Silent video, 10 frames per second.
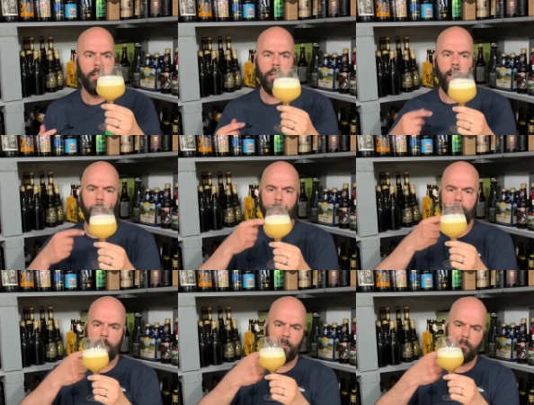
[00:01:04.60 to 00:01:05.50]
uh, you
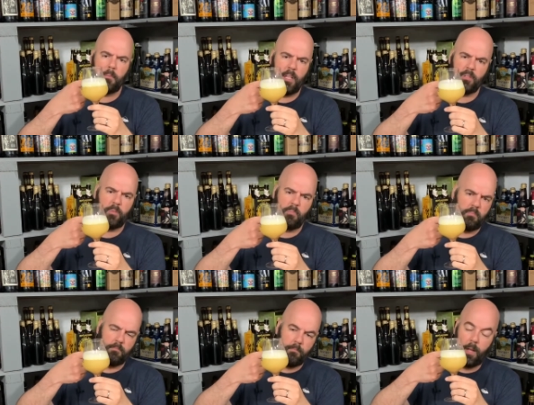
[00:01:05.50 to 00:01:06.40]
know, nice,
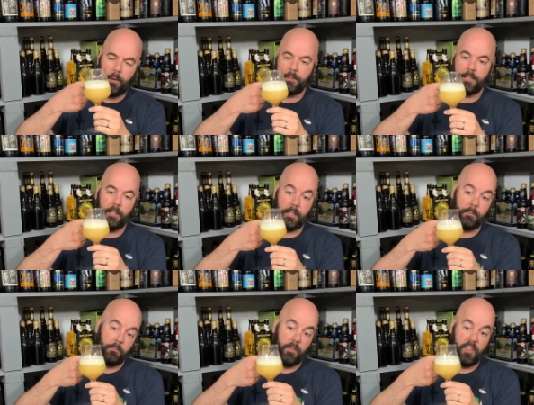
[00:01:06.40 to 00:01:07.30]
I would say like
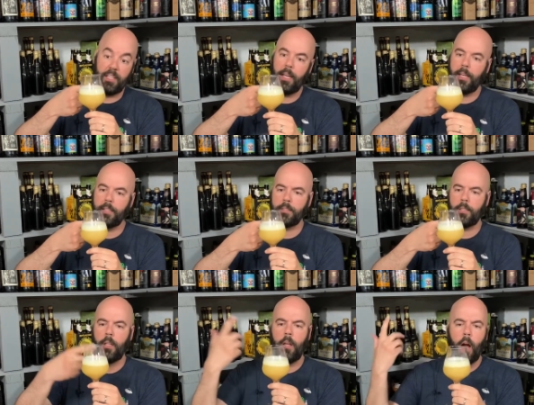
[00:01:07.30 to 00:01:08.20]
thick haze.
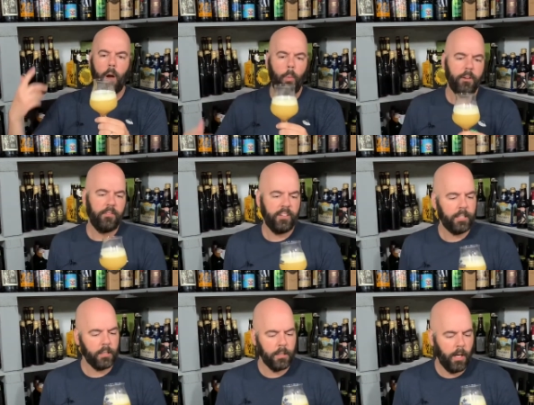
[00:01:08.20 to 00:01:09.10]
Uh, one
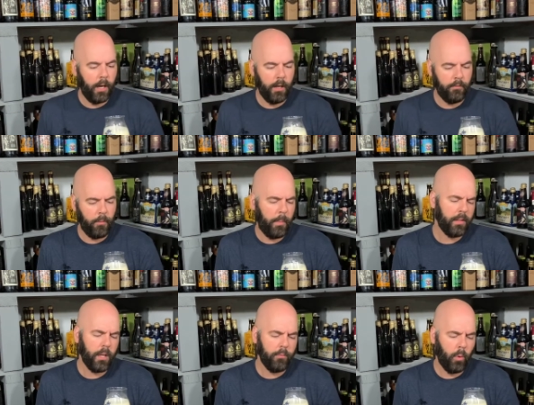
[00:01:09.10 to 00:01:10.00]
finger of
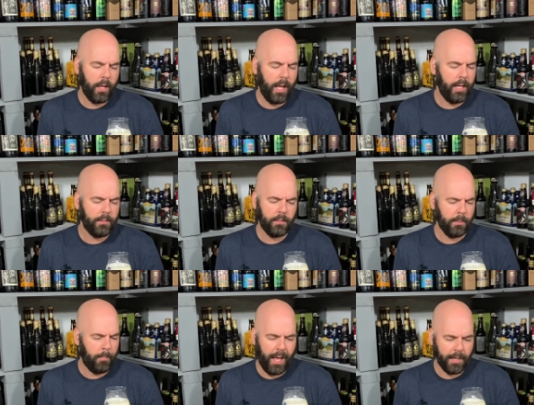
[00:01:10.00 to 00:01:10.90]
barely off white head,
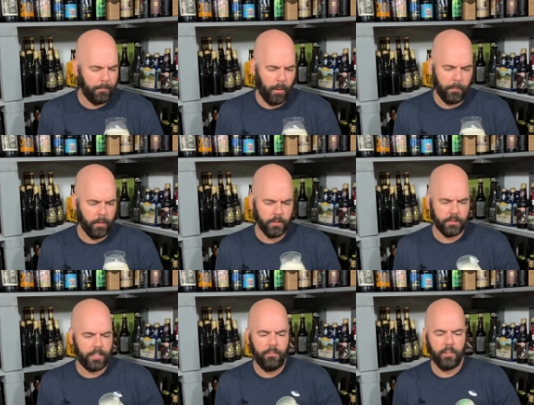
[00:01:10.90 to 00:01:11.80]
compact bubbles.
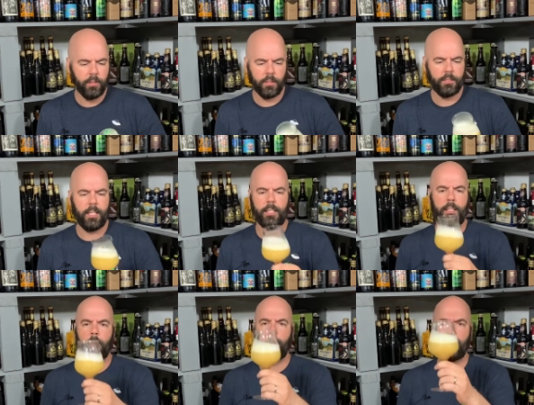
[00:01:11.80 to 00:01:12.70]
Definitely looks like, you know, New